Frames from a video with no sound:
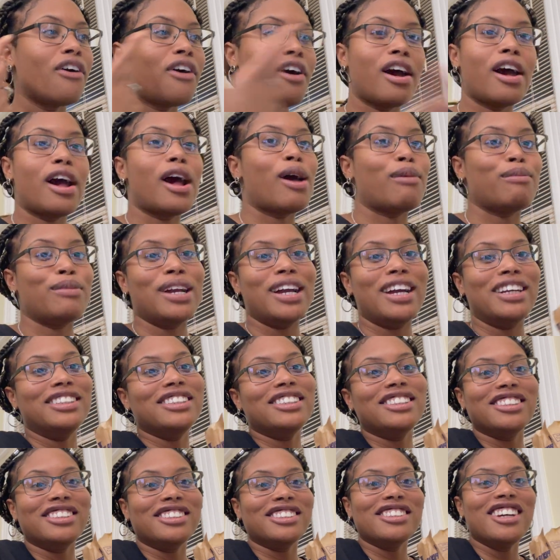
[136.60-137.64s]
I'm
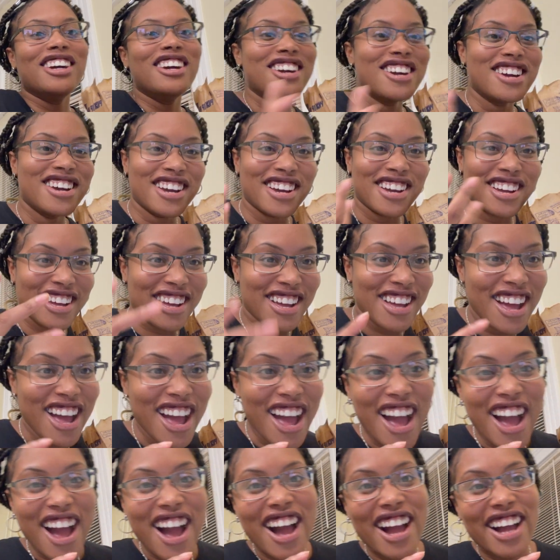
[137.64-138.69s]
editing.
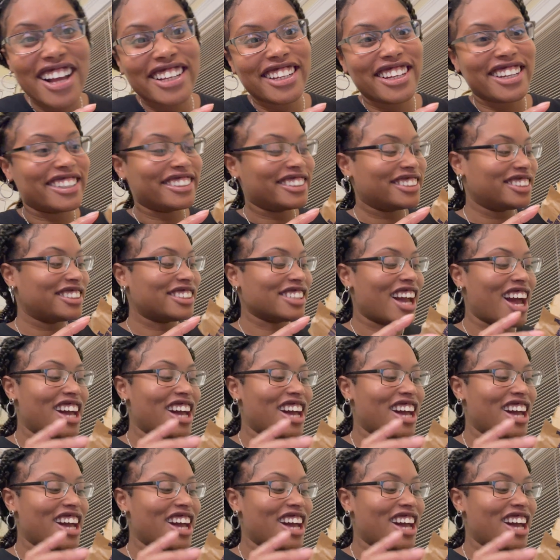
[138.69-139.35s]
I guess